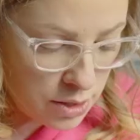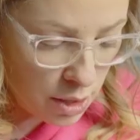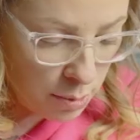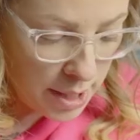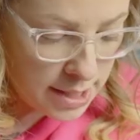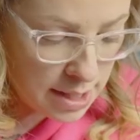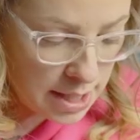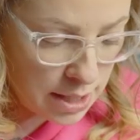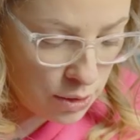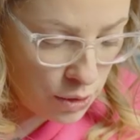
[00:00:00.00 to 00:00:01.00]
So pass the
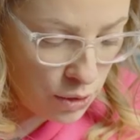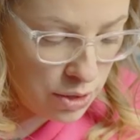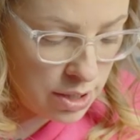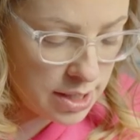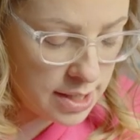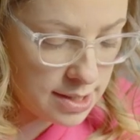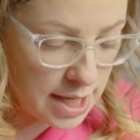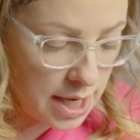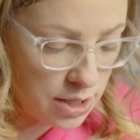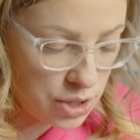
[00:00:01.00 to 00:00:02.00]
needle under the
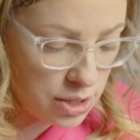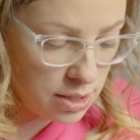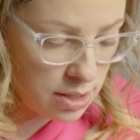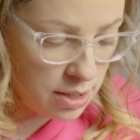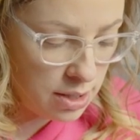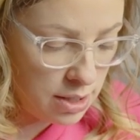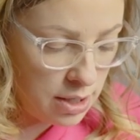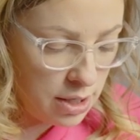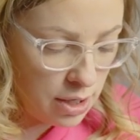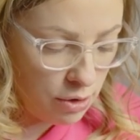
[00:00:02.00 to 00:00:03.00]
stitch,
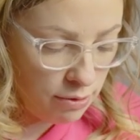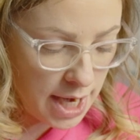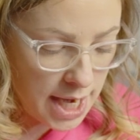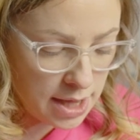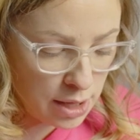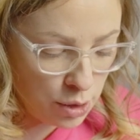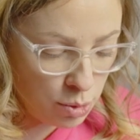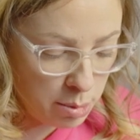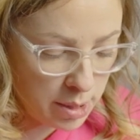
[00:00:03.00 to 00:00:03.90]
create the loop